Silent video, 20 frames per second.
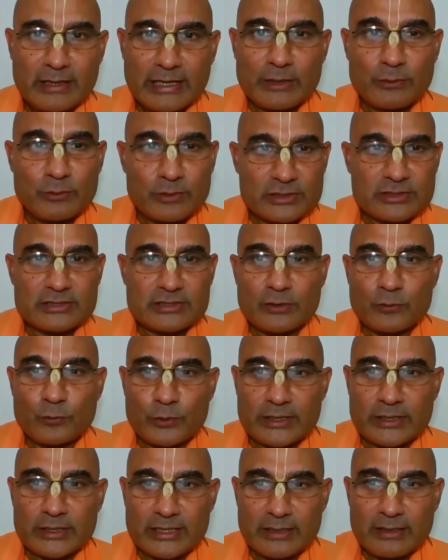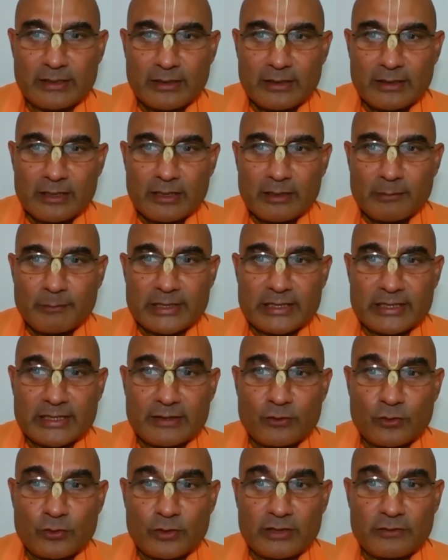I will still worry, but I
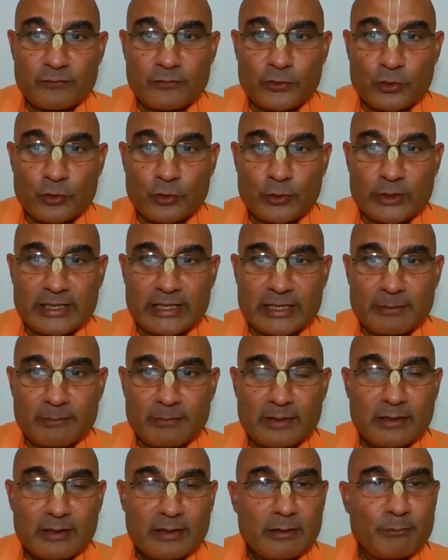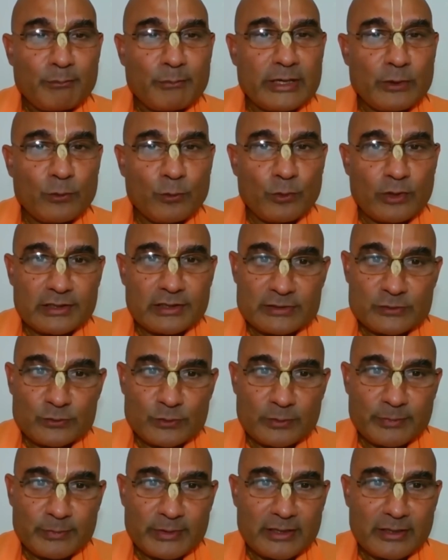know if you are him, my worries
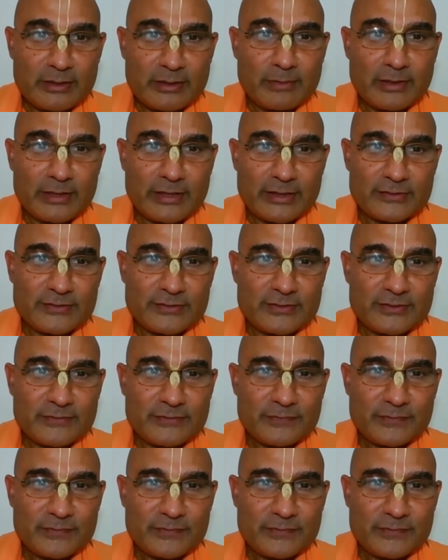will become less."